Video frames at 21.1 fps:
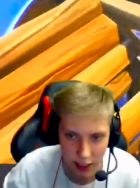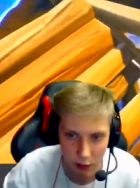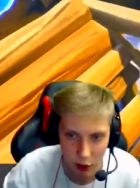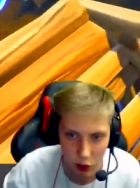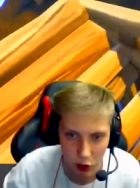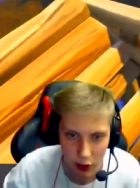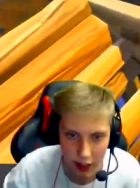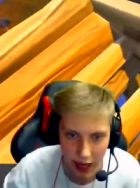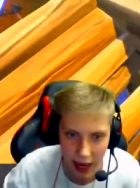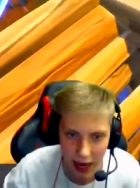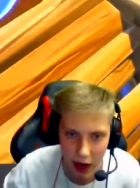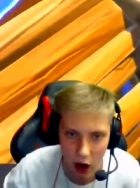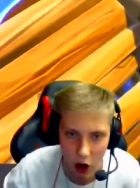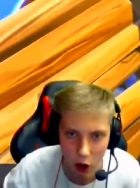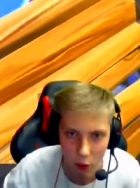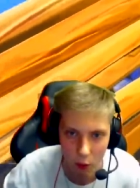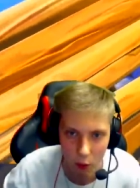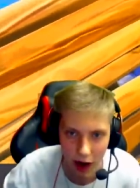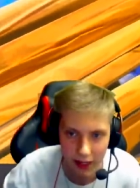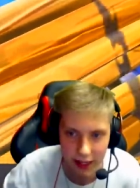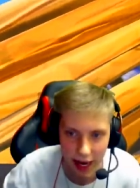You could get it. on oh,
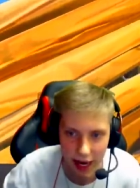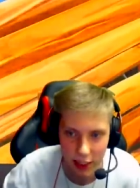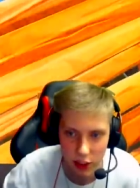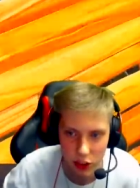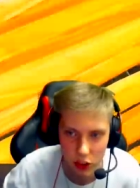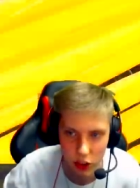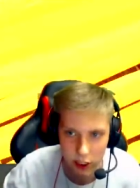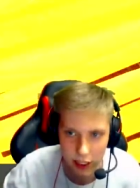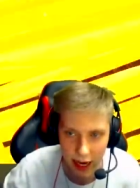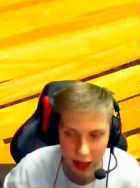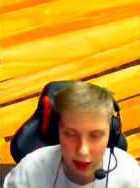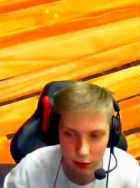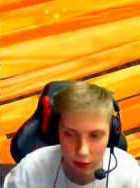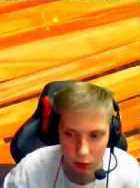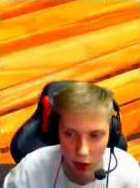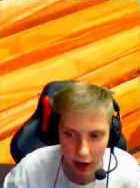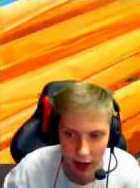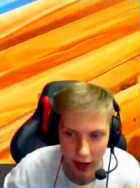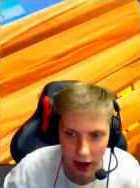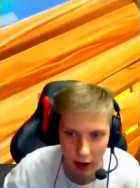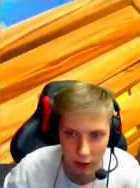my days. You could get them
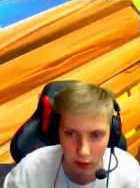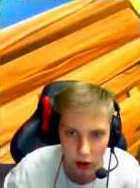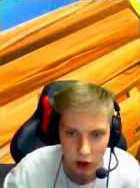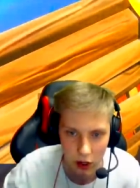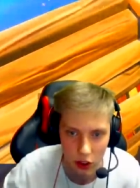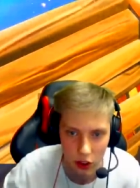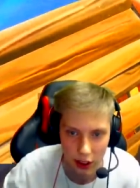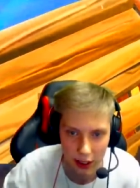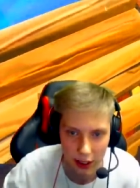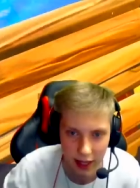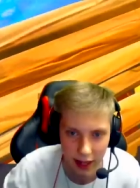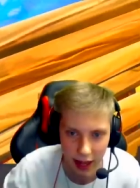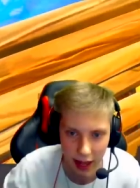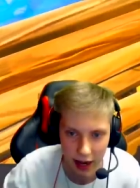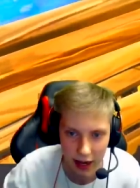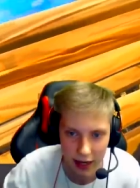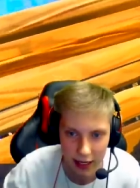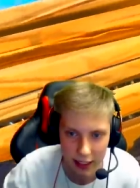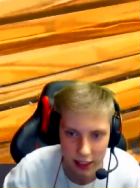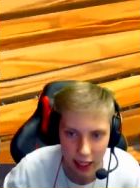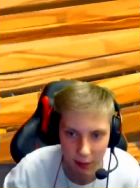right now. You could get that, at
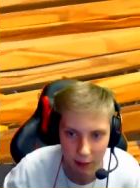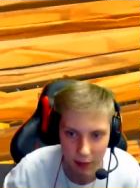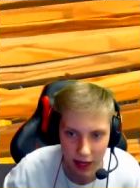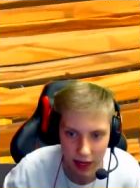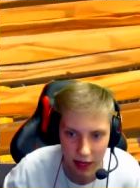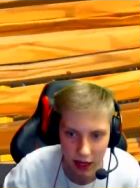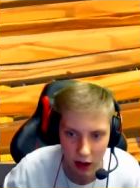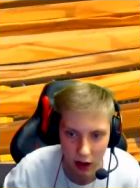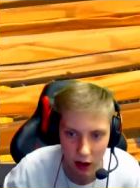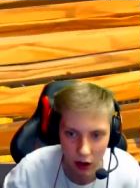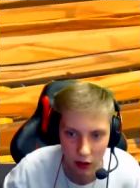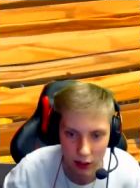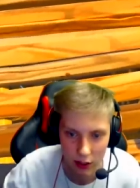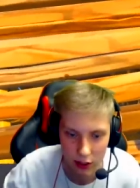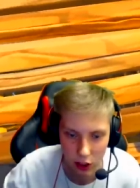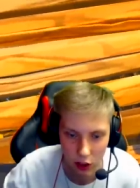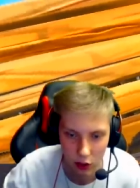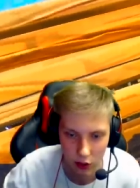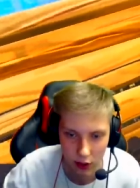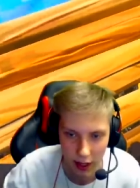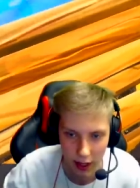least that minigun. Oh, there's a
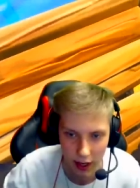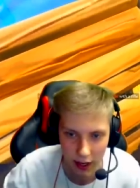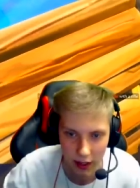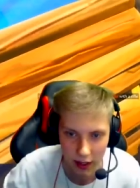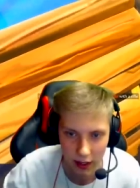lot there.